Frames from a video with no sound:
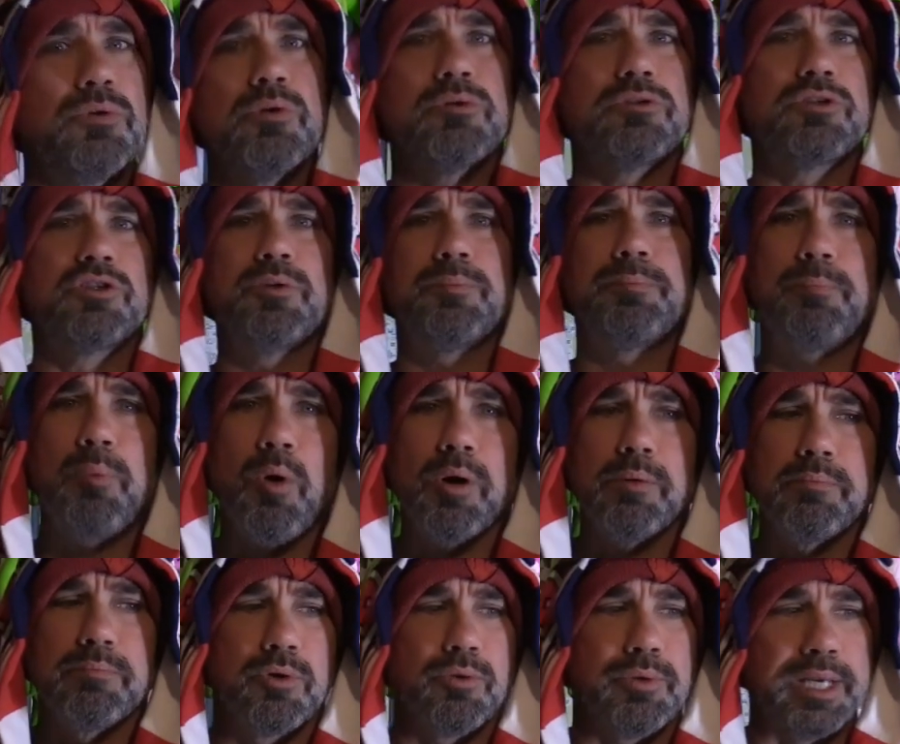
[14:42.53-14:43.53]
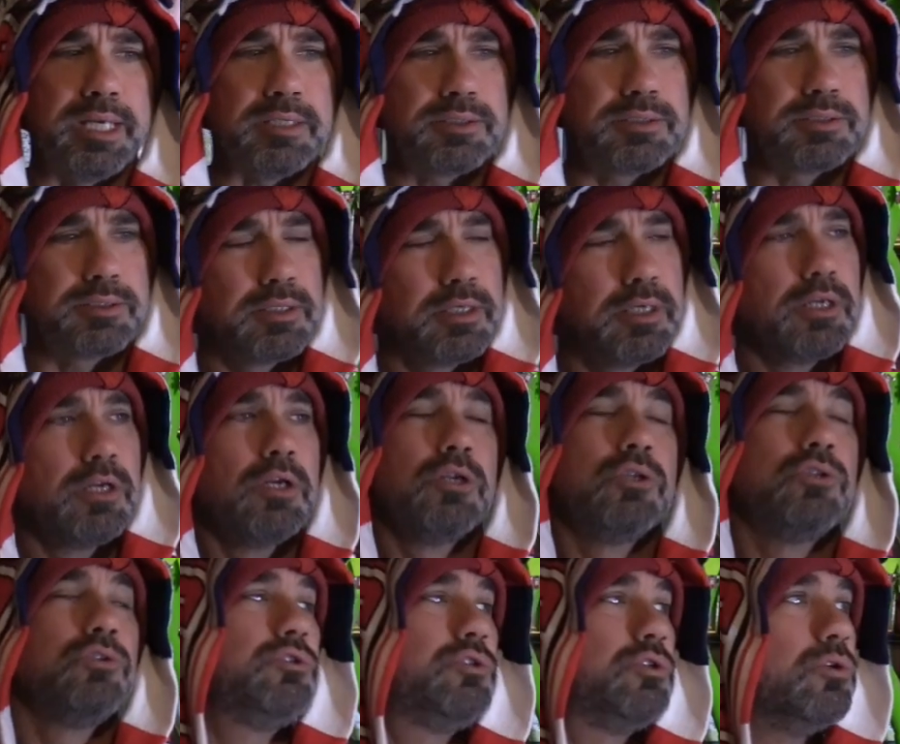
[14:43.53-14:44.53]
who support Maurice,
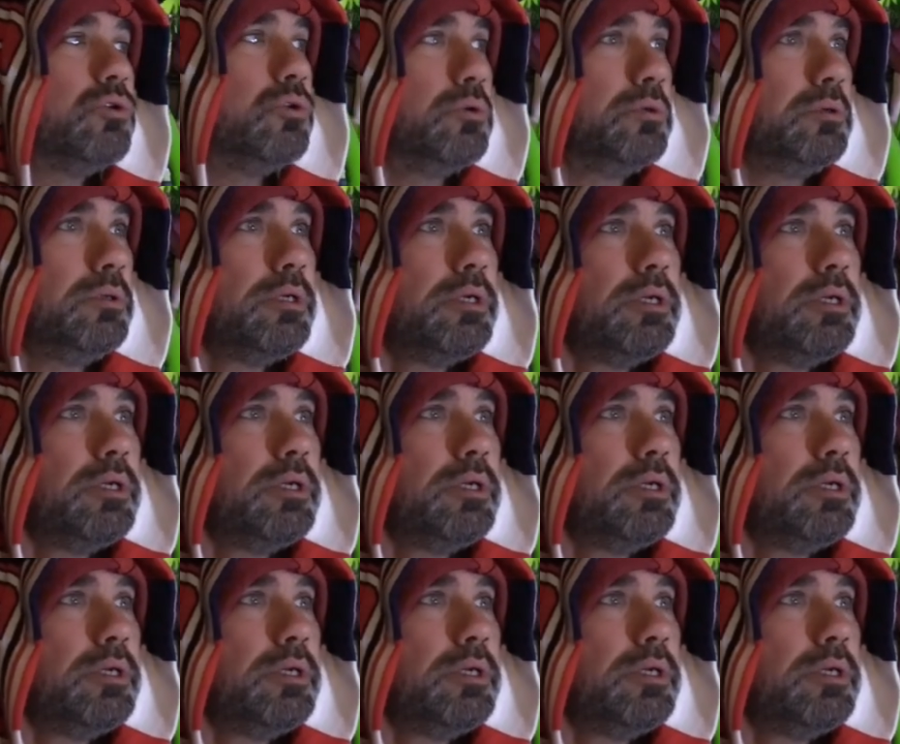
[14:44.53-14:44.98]
dude,